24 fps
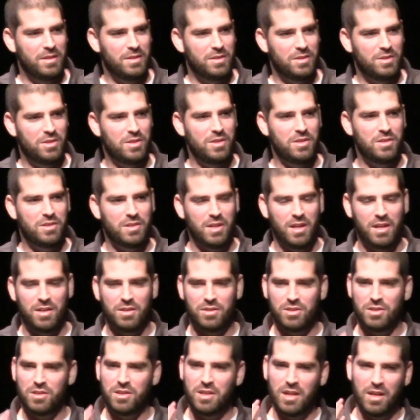She
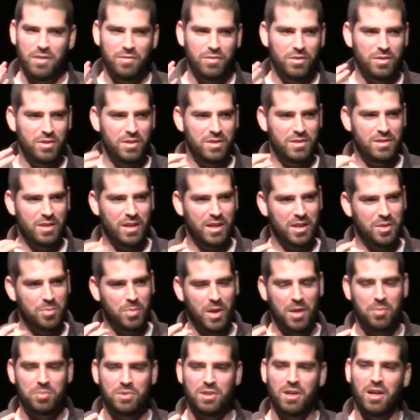said, she gave her this like
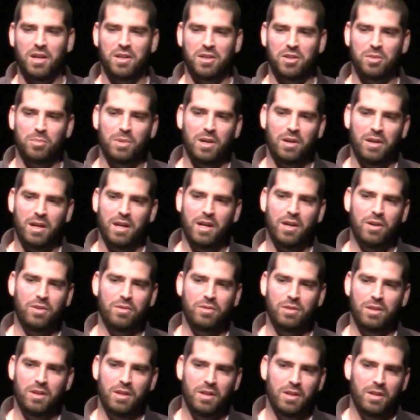pep talk about
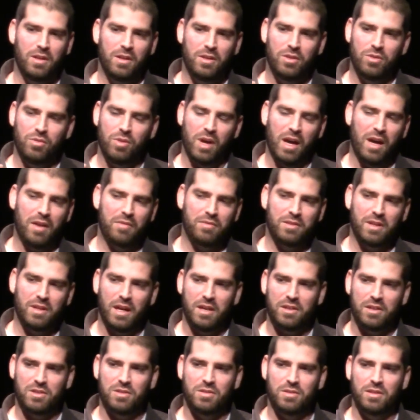how you have to
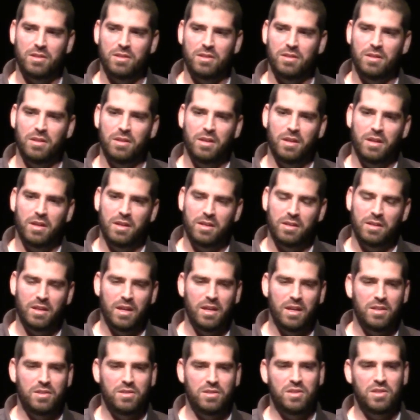actually
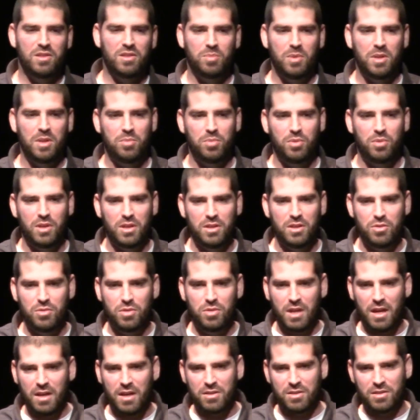engage these people and
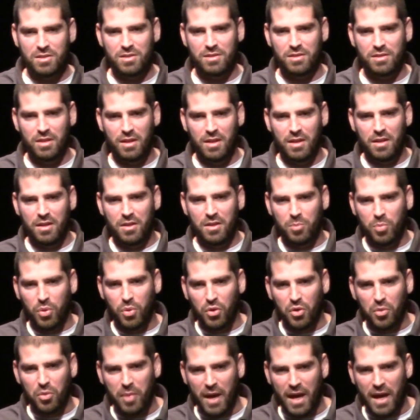you can't just
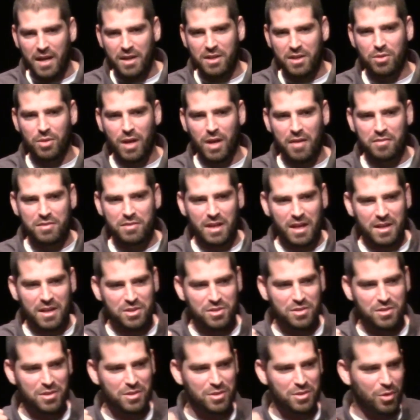pull back, you have to
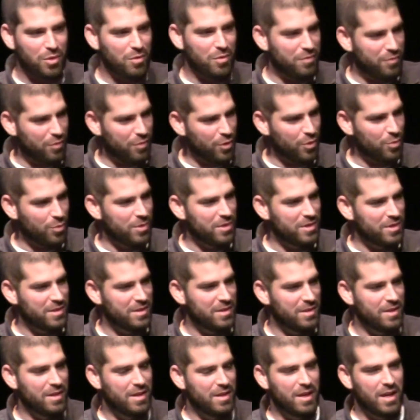actually go
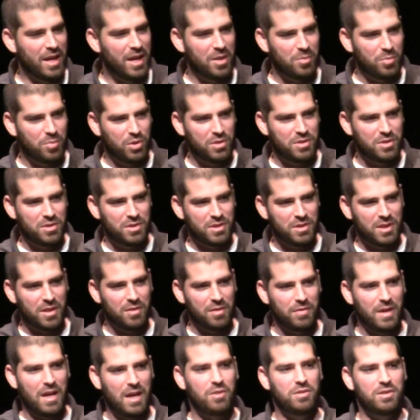forward and put
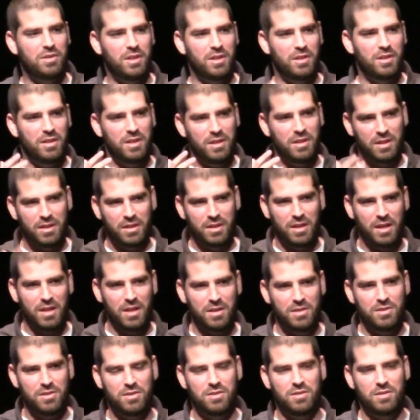yourself out there and
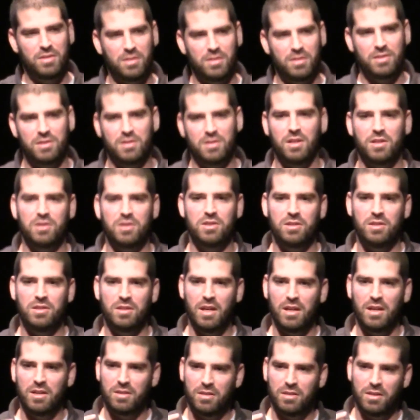engage the
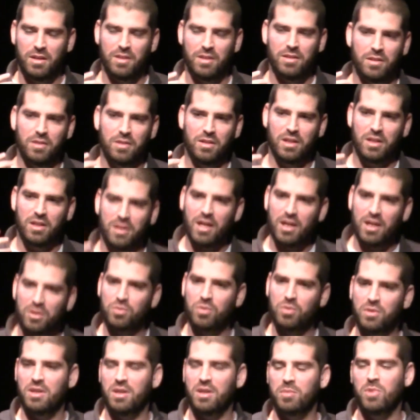discussion and
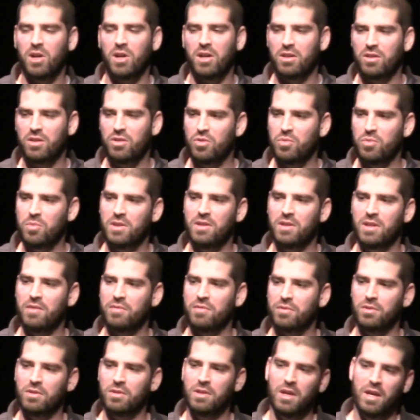connect with them on a human
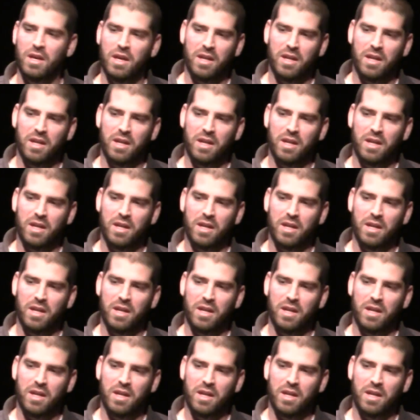level